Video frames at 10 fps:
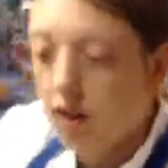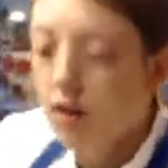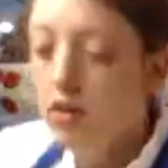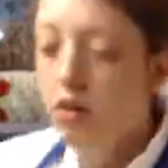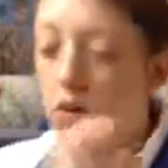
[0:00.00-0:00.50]

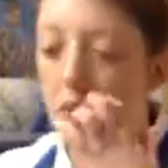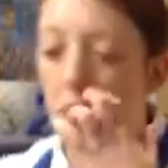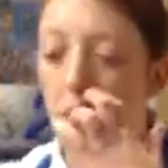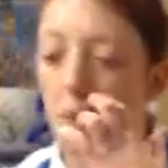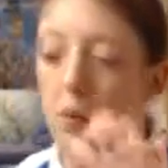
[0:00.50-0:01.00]

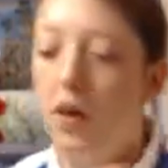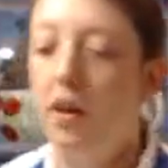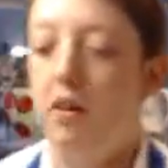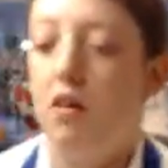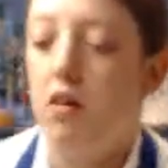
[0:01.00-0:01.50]
So we
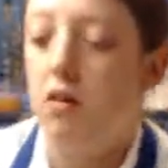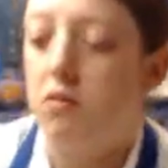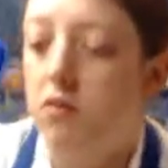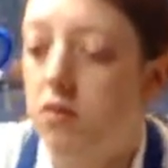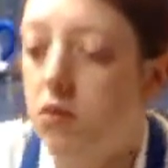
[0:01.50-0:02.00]

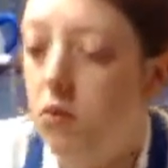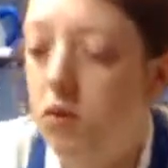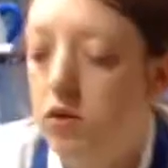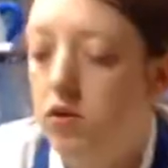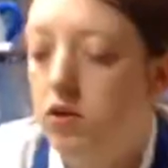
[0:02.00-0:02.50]
are
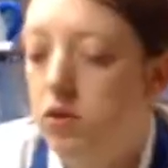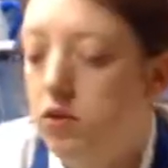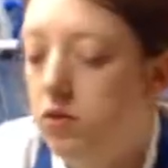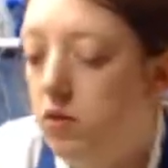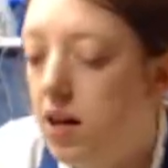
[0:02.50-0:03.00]
going to
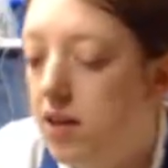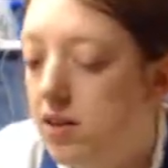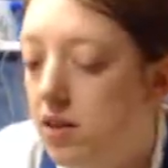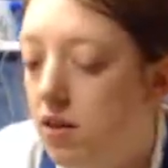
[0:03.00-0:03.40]
do next oh.